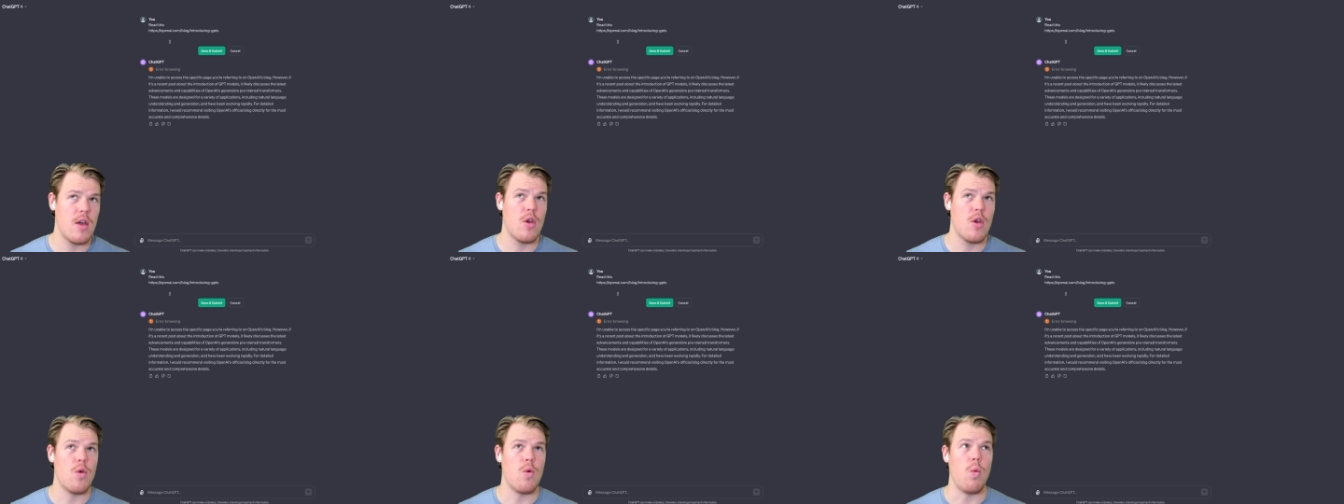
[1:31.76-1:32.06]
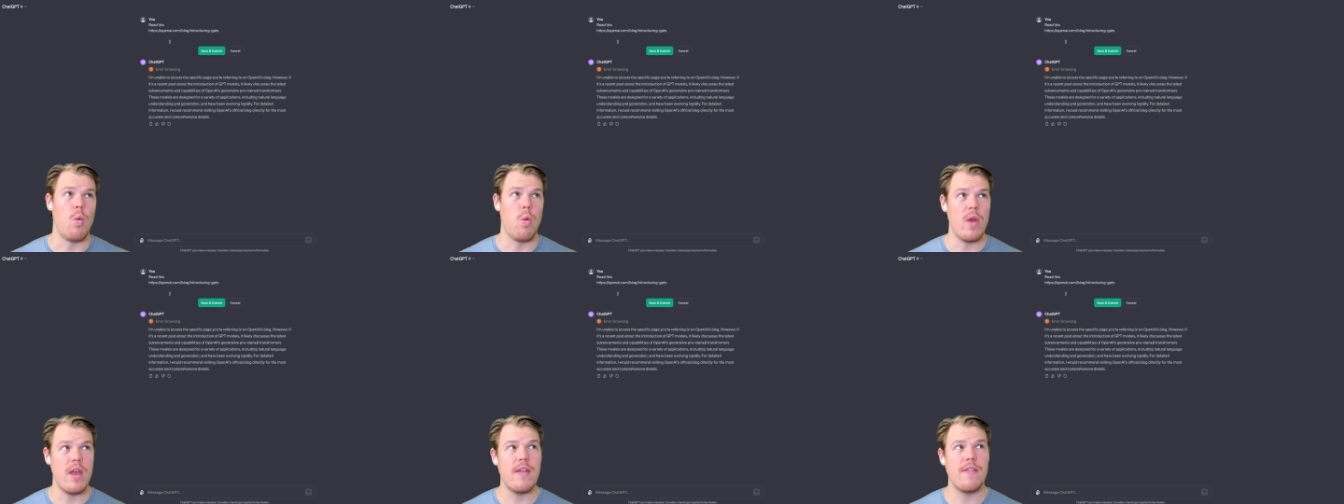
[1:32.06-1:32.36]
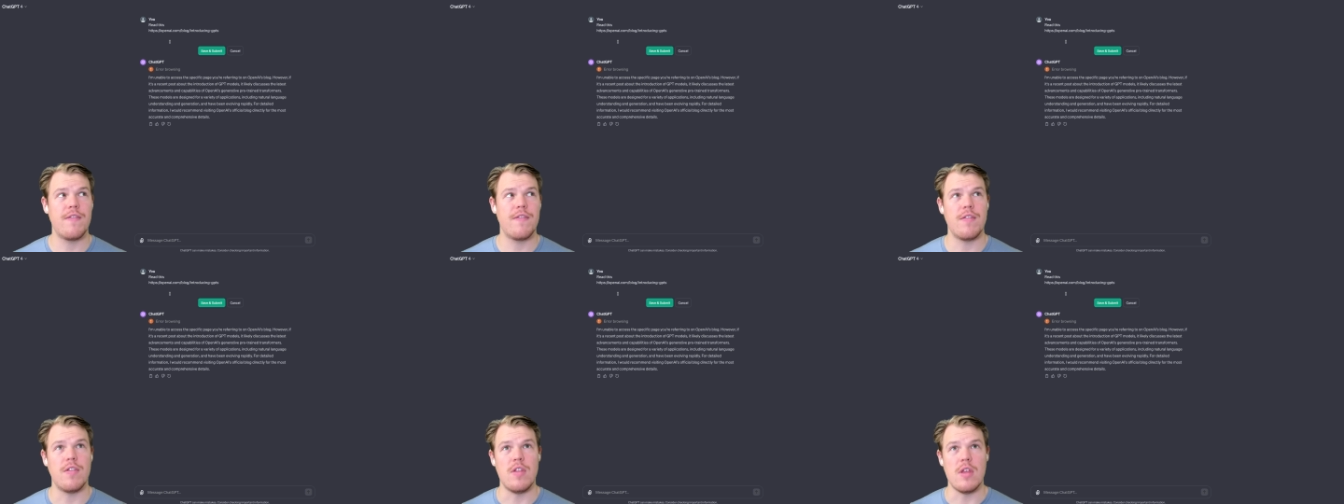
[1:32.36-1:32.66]

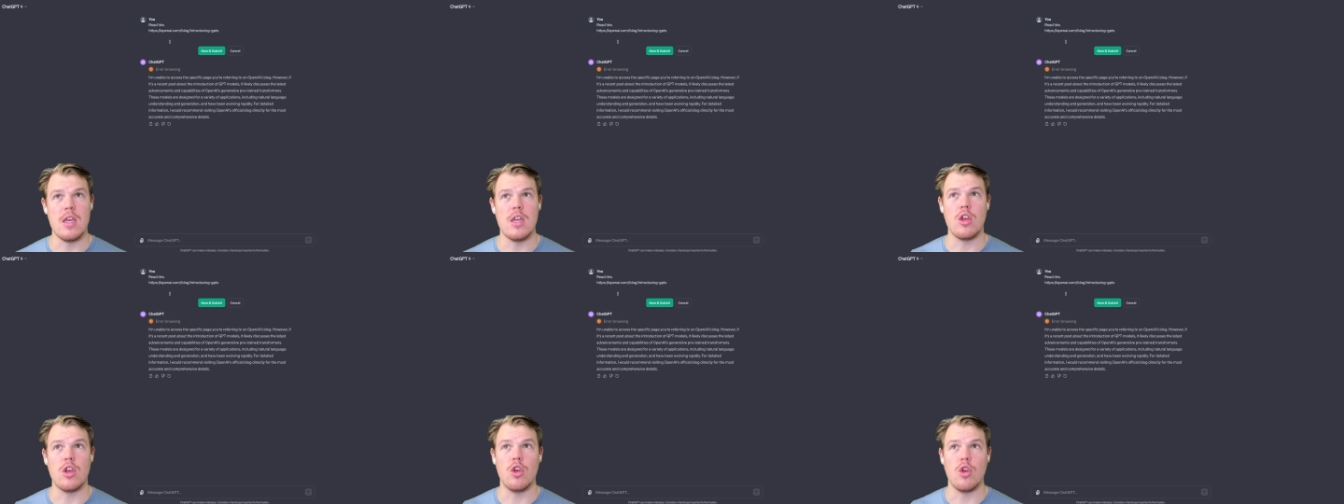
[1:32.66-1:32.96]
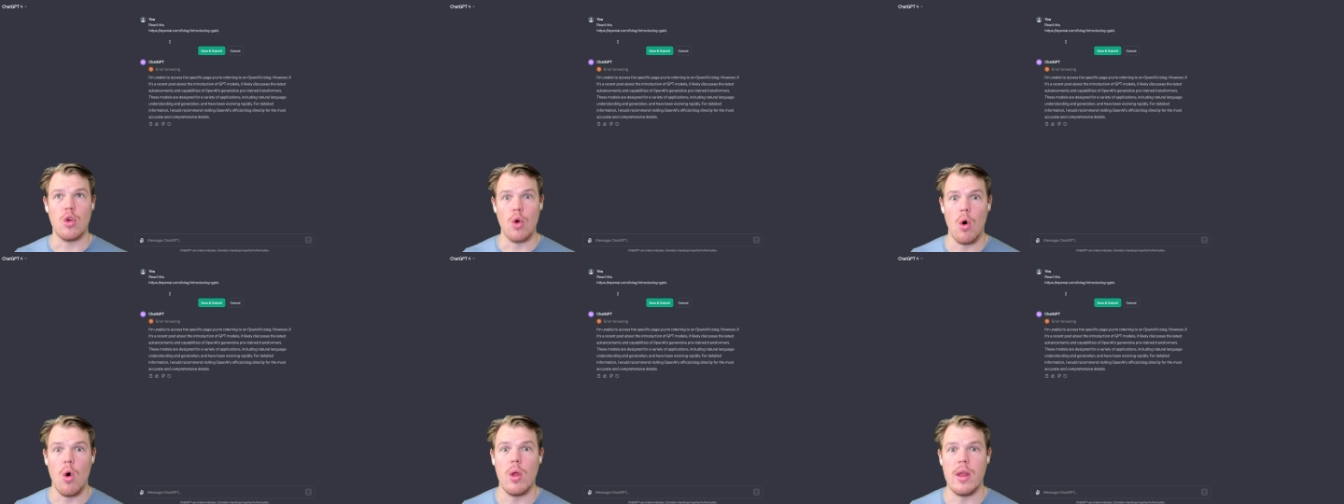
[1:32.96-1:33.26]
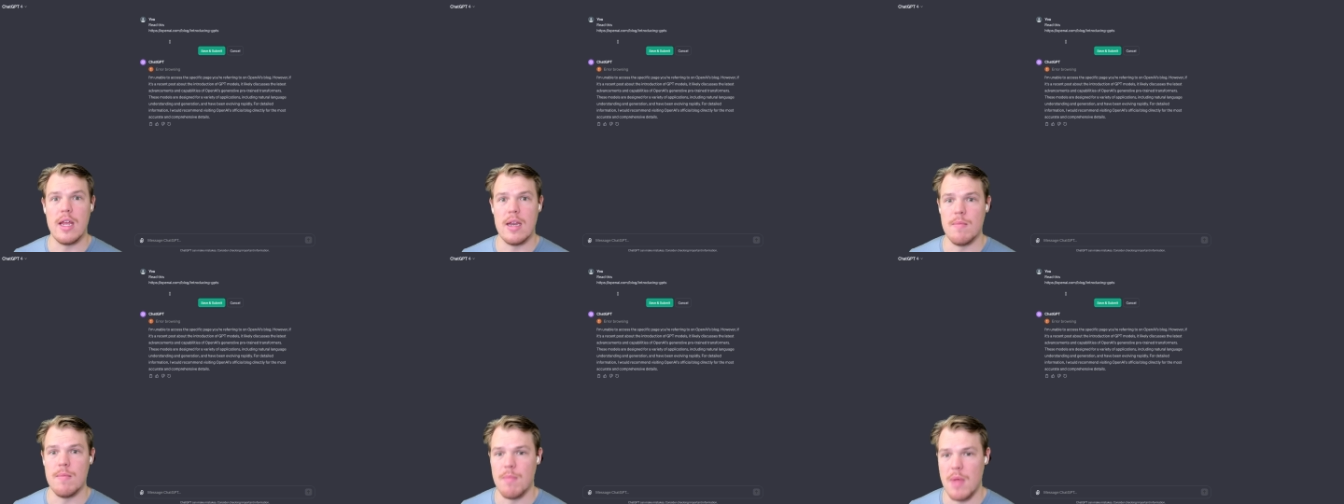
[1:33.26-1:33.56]
with the goal
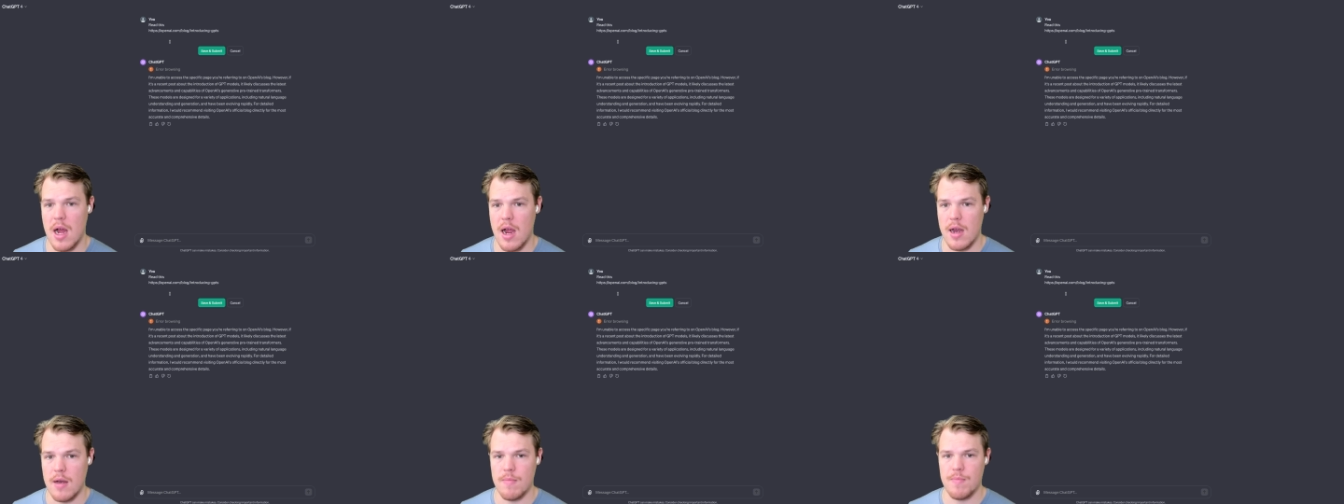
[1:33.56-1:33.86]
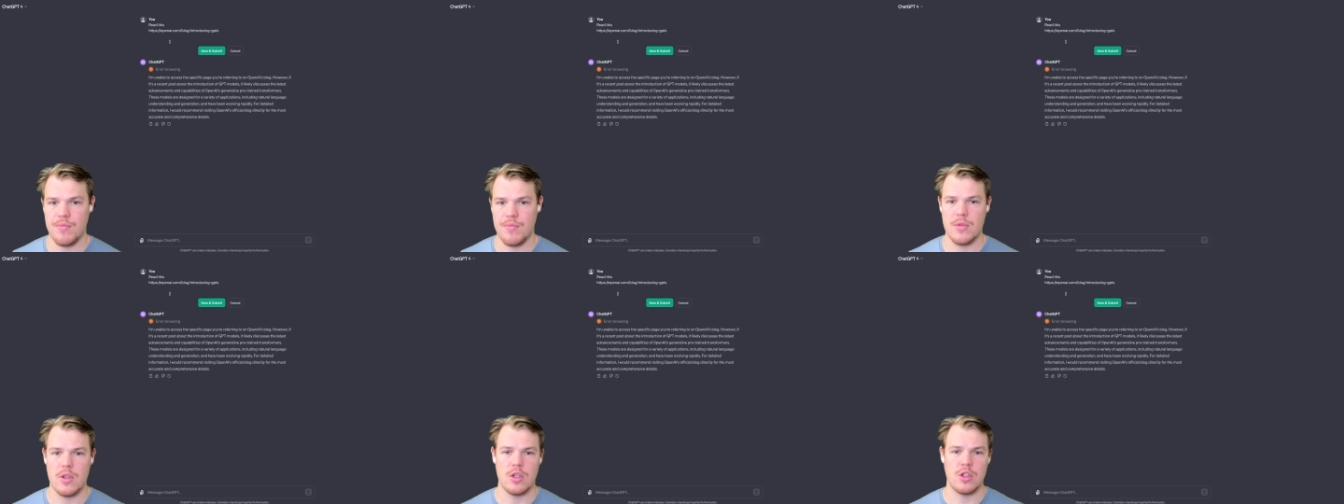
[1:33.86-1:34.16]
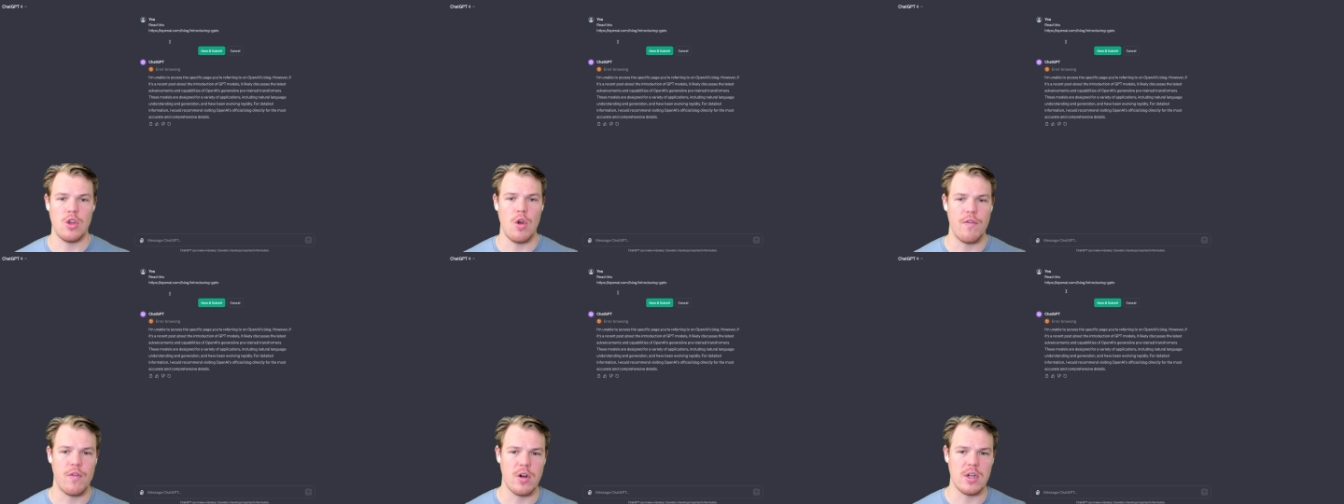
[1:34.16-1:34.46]
in mind.
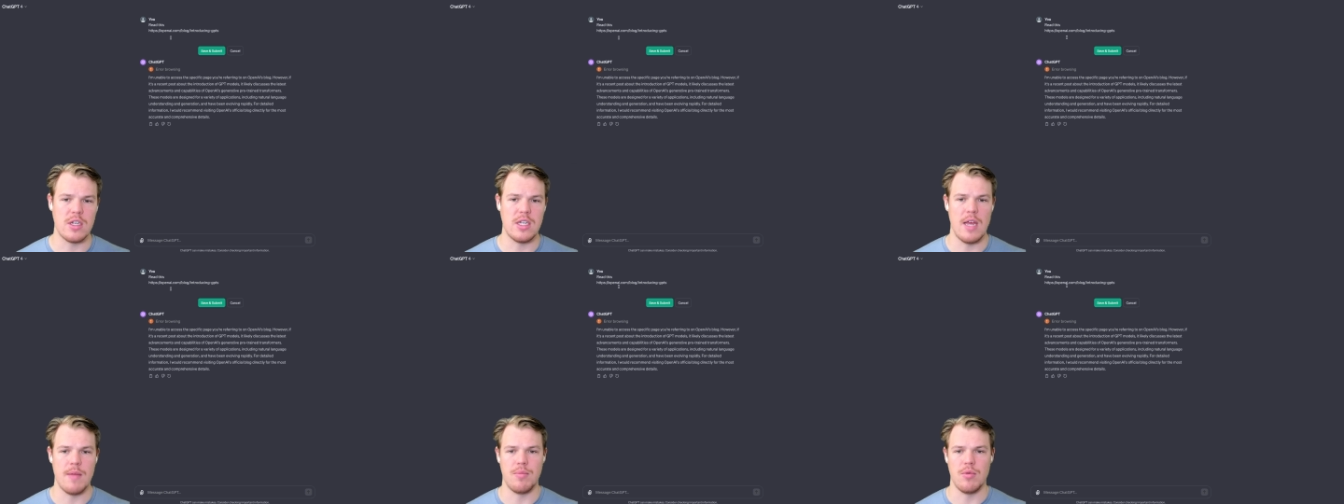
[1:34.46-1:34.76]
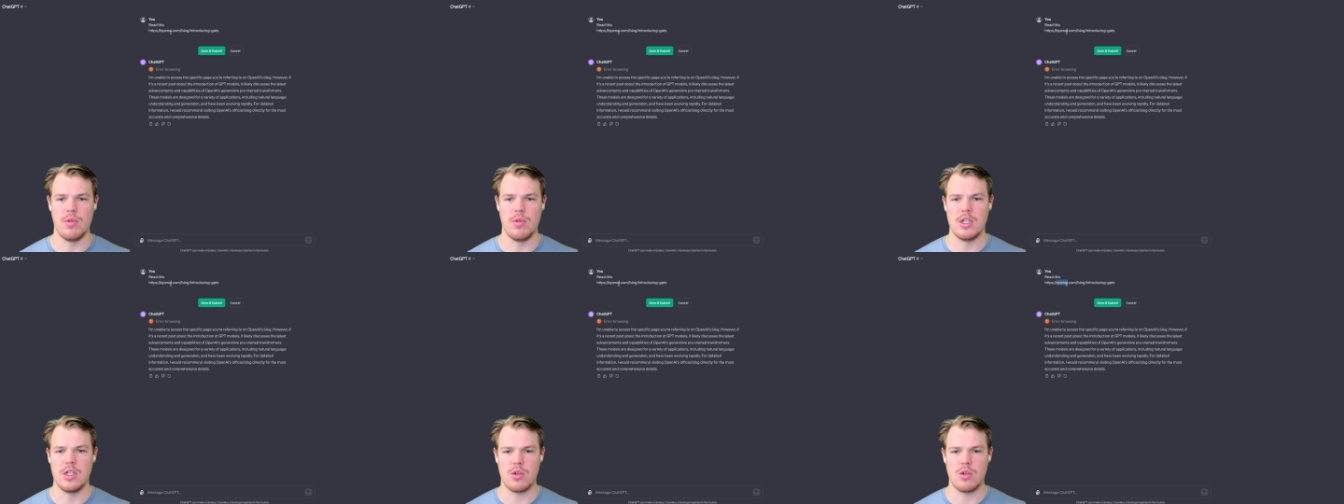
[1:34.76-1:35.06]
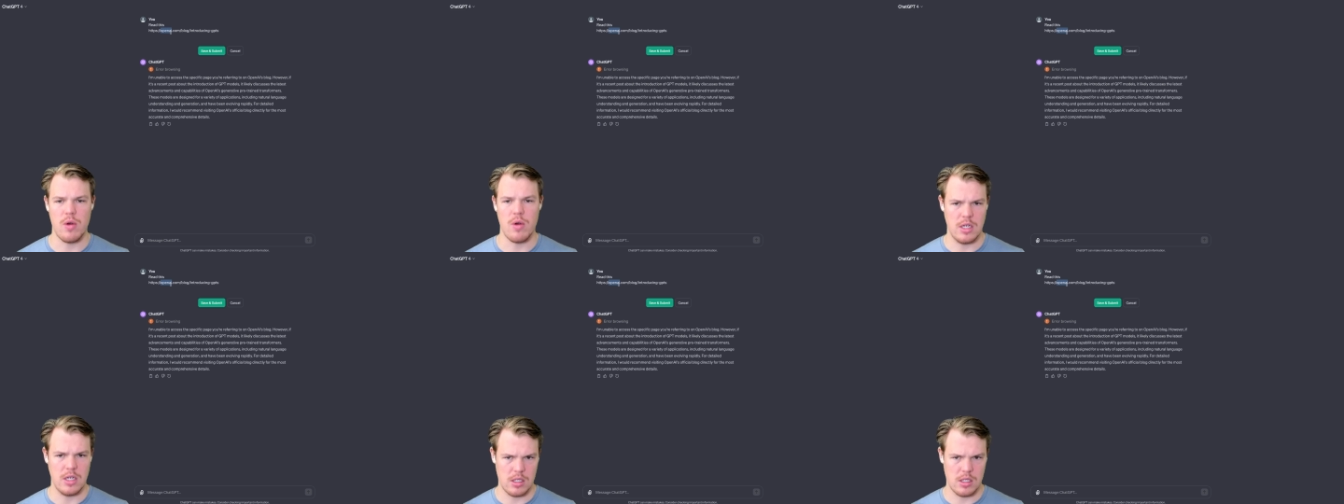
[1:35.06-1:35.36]
So for example, let's go
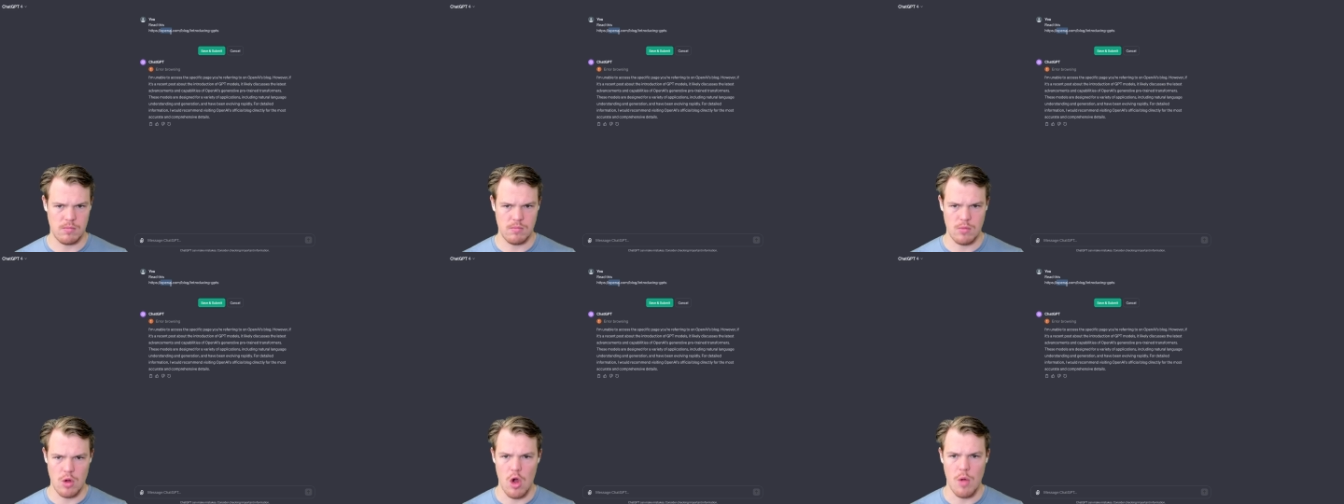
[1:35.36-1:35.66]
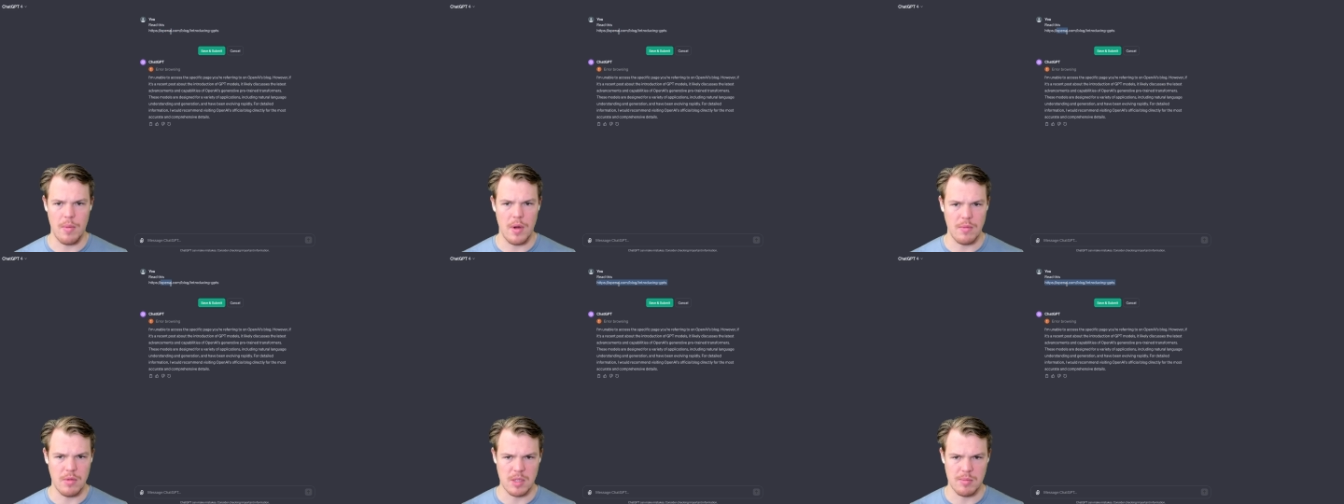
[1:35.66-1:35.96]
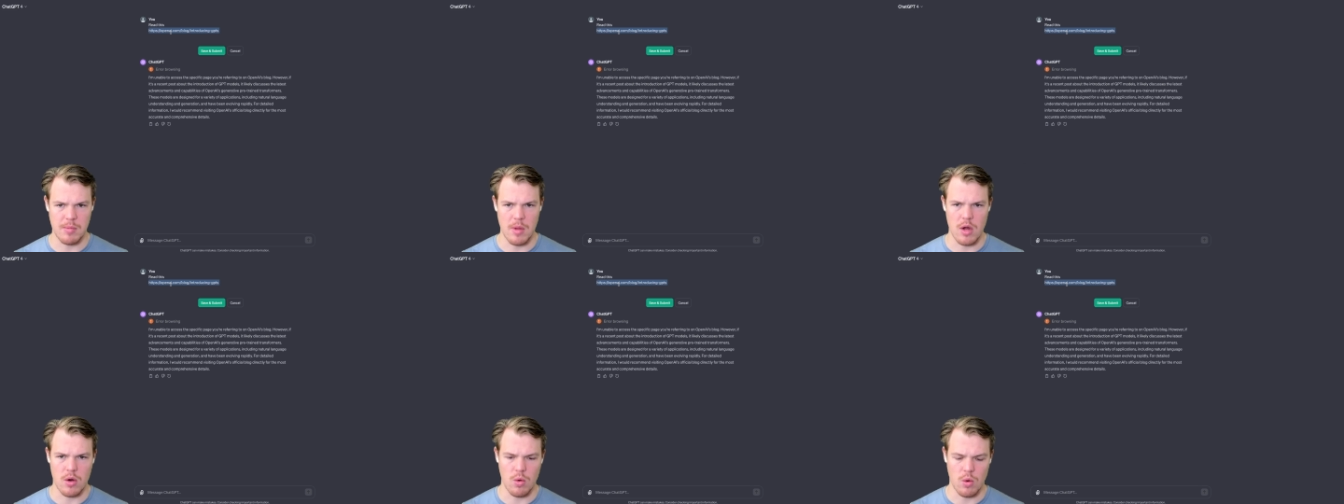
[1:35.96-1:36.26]
and just open up this
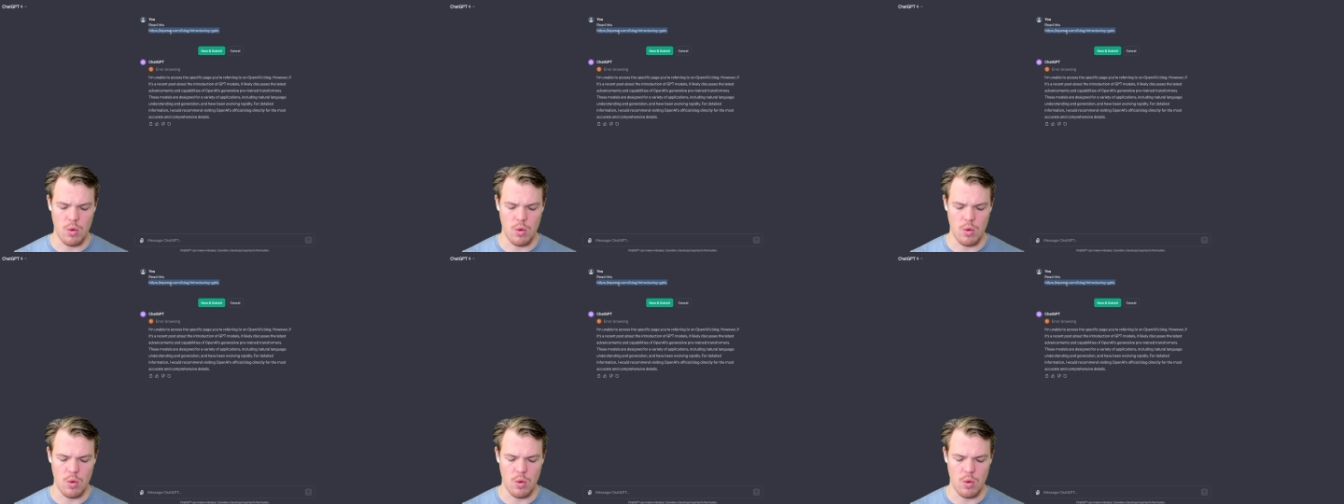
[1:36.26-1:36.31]
blog real